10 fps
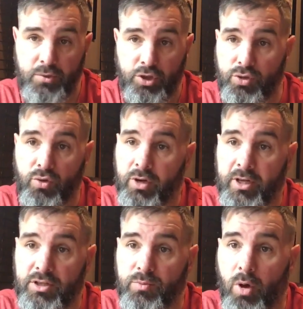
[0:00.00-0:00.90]
just go and
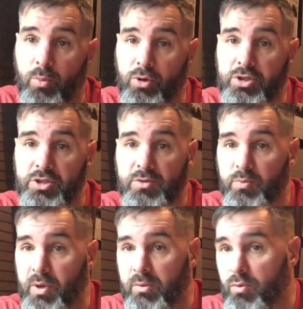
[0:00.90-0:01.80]
get some more brushes,
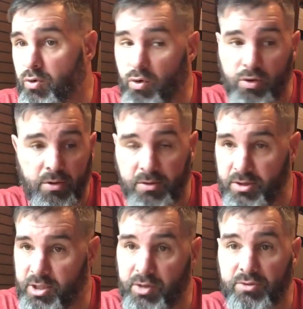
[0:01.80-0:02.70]
and people were going and
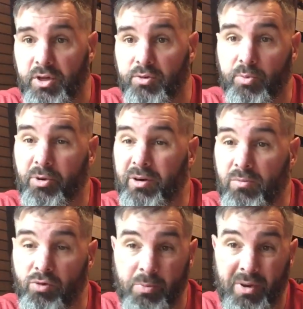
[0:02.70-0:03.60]
continuously
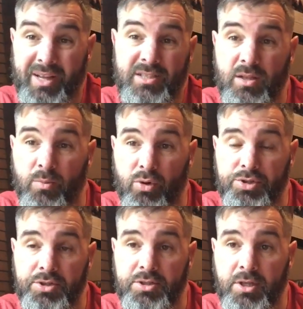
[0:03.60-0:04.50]
replacing the
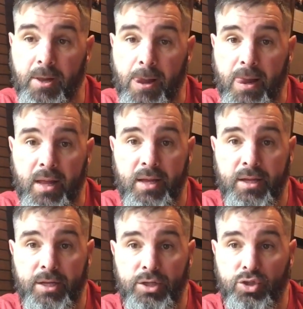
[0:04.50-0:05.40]
brushes.
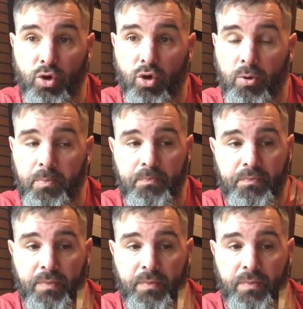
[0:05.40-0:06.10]
So